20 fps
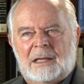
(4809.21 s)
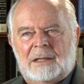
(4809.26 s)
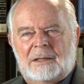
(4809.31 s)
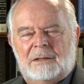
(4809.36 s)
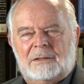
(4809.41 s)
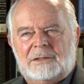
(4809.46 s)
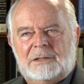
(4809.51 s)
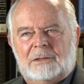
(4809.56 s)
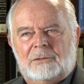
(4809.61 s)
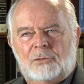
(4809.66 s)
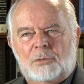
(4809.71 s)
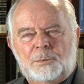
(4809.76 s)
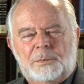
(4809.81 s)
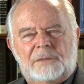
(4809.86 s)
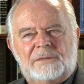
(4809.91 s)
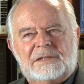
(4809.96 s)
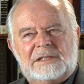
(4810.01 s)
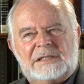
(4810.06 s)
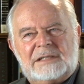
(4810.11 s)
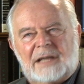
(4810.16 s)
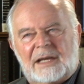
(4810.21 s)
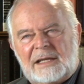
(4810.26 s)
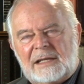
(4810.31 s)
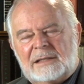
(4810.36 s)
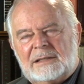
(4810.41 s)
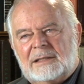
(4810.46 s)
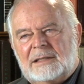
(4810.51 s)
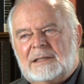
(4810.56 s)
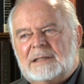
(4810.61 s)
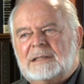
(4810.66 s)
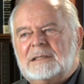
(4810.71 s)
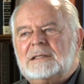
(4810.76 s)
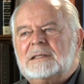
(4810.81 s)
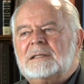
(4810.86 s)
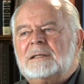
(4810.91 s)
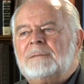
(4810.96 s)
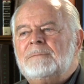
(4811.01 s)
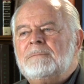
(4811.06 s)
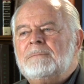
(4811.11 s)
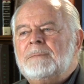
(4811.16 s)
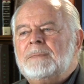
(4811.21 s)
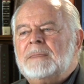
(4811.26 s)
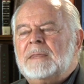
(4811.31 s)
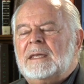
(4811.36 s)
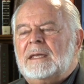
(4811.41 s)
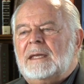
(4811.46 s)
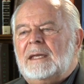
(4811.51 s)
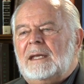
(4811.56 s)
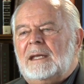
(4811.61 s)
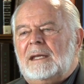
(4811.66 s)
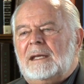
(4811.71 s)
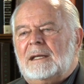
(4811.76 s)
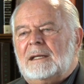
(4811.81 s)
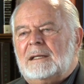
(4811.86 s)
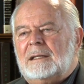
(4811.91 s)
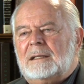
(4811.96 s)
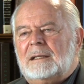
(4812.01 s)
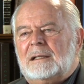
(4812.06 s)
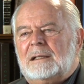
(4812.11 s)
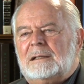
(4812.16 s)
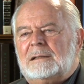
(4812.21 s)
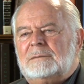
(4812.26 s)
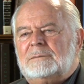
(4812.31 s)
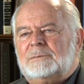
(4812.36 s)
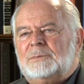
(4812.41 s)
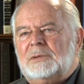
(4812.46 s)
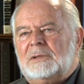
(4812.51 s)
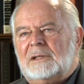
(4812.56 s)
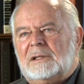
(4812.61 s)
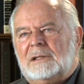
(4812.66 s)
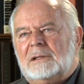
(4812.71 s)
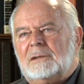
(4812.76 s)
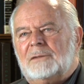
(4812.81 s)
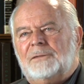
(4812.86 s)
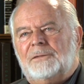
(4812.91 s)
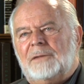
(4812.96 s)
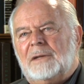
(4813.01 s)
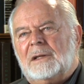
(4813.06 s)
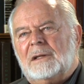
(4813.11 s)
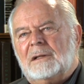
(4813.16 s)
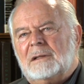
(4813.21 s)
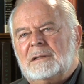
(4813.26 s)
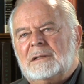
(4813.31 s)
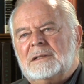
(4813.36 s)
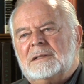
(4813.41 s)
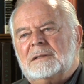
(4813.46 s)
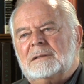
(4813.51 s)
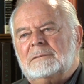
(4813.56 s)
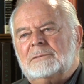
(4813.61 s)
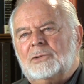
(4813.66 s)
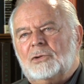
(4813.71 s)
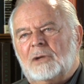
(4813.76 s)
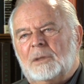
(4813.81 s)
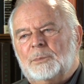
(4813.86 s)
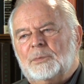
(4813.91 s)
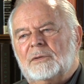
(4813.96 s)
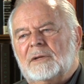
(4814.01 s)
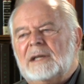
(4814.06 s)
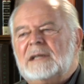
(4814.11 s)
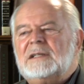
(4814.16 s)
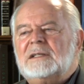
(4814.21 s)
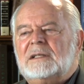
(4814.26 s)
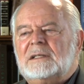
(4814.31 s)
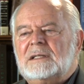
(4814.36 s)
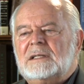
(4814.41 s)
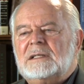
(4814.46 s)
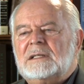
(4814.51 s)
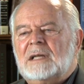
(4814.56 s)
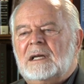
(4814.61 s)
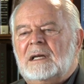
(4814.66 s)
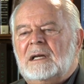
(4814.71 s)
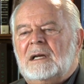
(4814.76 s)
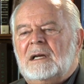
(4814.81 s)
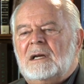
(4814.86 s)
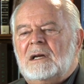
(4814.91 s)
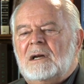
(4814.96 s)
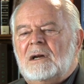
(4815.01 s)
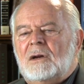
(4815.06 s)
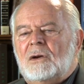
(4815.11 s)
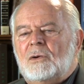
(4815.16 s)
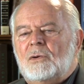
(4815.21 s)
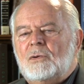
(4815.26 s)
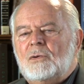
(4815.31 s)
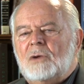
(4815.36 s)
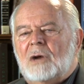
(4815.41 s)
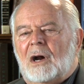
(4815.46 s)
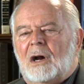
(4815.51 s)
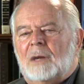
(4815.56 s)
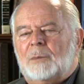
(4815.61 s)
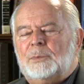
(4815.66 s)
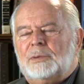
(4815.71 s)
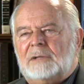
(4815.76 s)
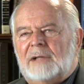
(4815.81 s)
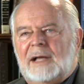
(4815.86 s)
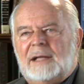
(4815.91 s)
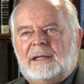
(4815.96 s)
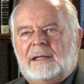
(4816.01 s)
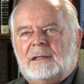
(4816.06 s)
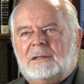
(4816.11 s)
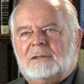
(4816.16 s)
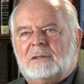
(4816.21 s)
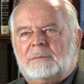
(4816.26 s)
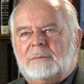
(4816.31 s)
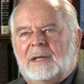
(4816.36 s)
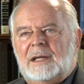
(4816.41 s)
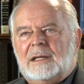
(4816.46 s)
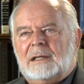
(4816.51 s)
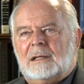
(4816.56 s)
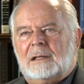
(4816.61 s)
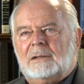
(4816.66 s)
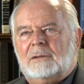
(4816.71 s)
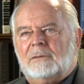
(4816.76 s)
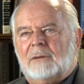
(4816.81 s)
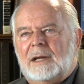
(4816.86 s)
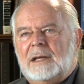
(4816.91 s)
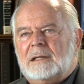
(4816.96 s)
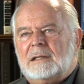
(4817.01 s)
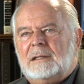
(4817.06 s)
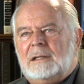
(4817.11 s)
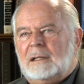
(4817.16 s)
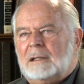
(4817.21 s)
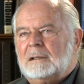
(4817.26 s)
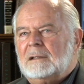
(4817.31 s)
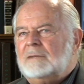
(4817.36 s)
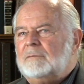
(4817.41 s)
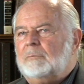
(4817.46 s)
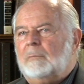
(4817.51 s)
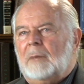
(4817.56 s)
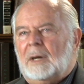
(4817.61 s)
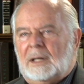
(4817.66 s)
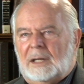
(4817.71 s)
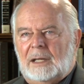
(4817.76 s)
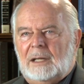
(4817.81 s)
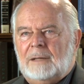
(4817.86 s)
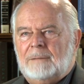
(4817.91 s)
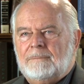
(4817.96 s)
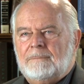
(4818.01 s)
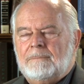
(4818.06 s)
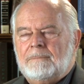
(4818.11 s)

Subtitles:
There's a group of scientists and political figures and corporations who are planning to make a great deal of money